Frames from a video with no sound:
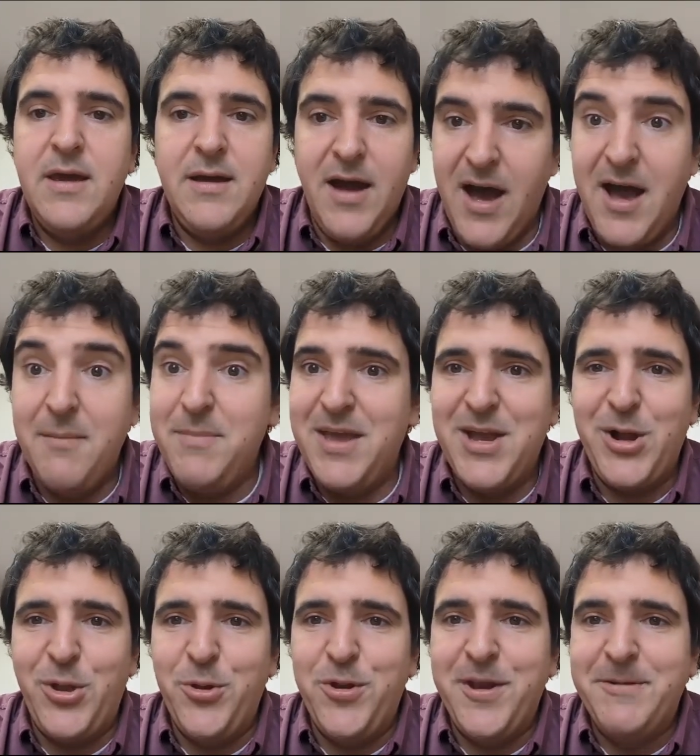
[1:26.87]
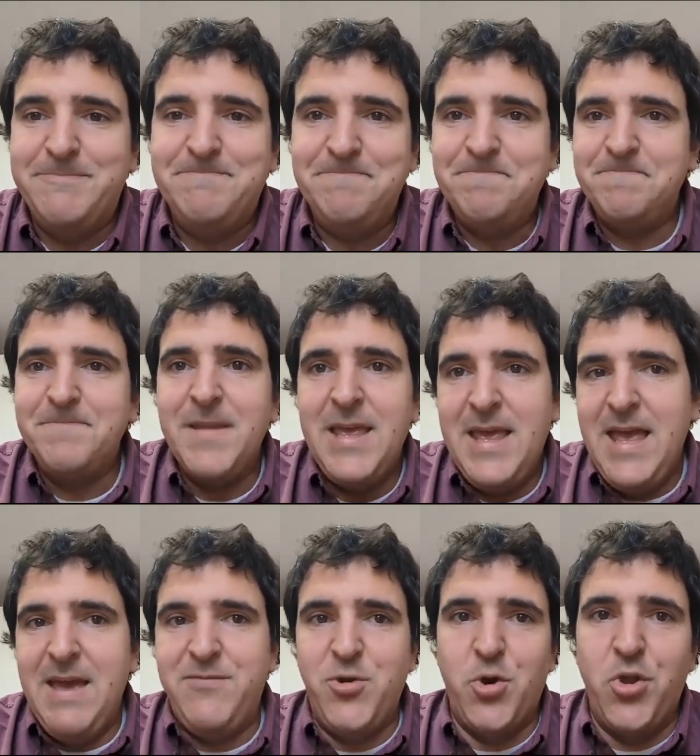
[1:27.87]
uh, me included.
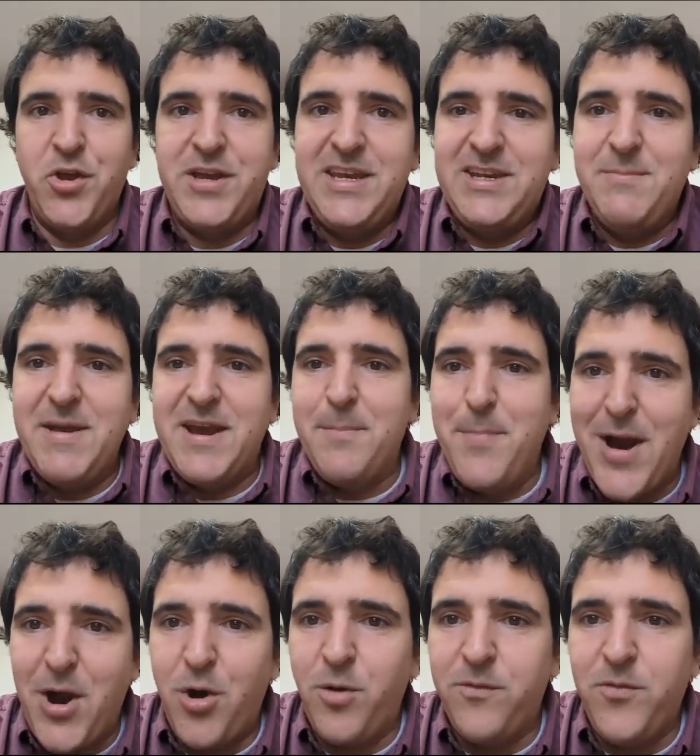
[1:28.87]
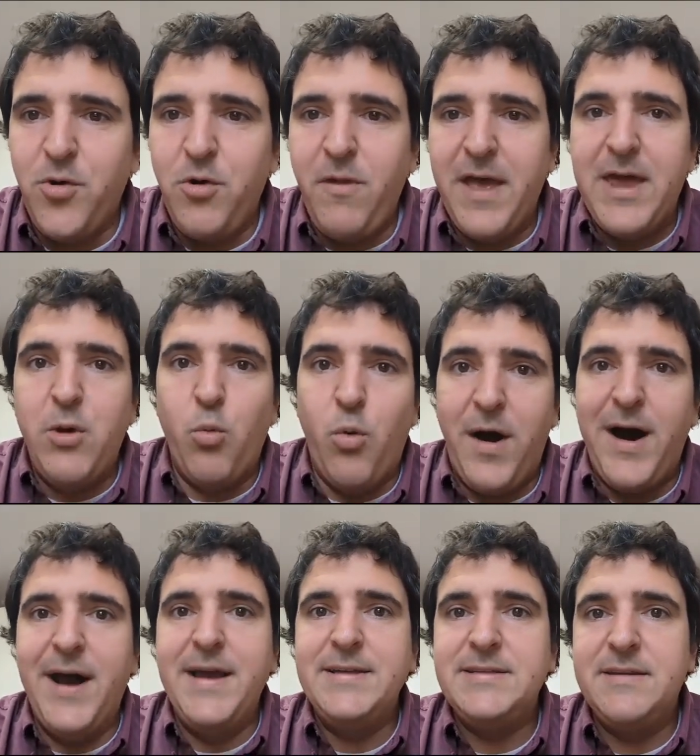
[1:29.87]
If you are looking to make a powerful and
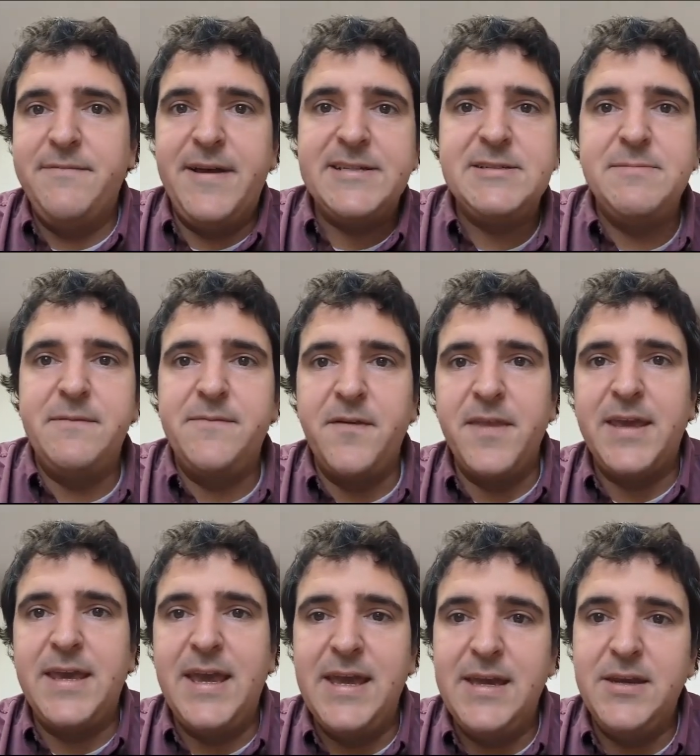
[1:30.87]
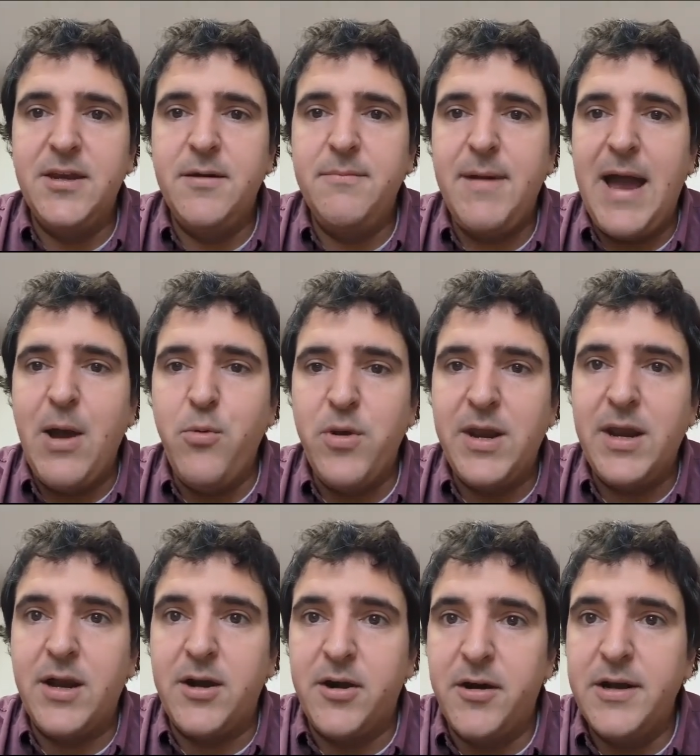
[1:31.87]
wise investment for the kingdom, I would
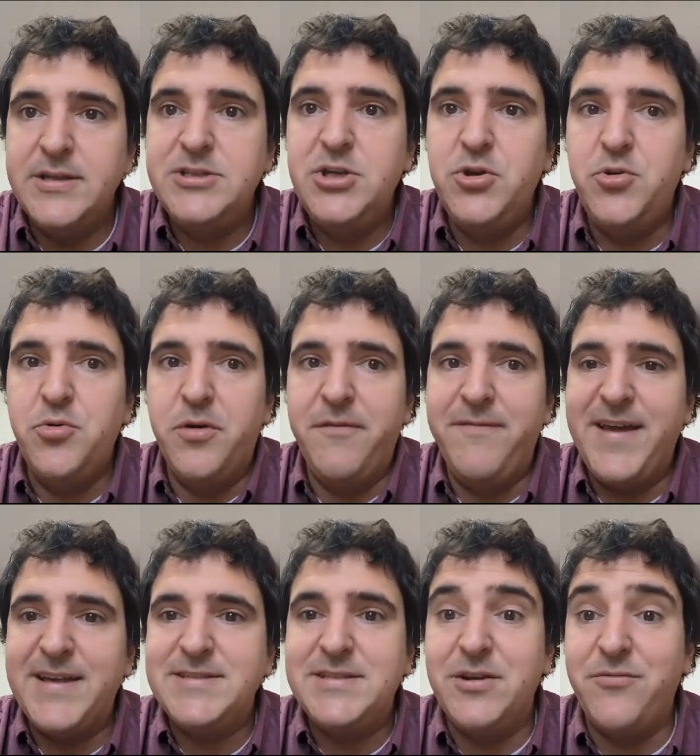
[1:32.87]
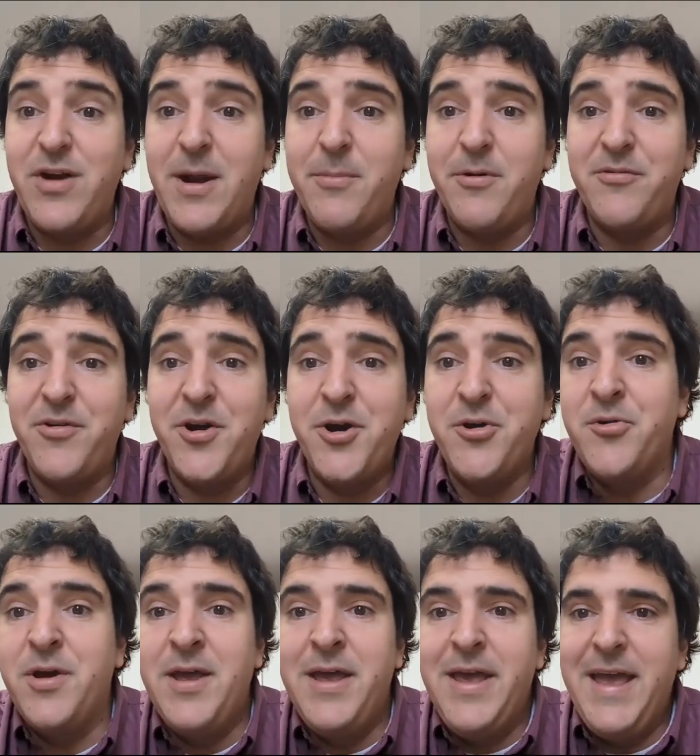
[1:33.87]
encourage you to invest in Robert
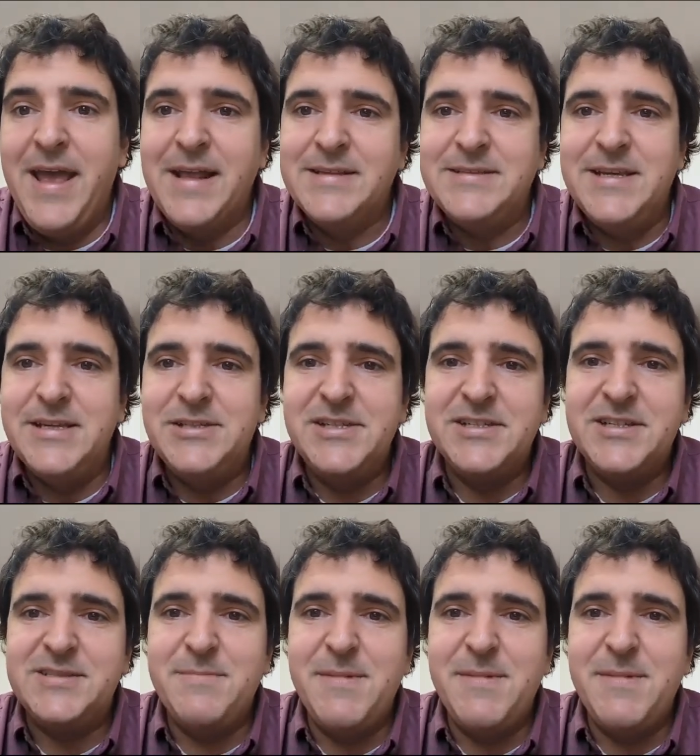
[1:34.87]
Row and See Jesus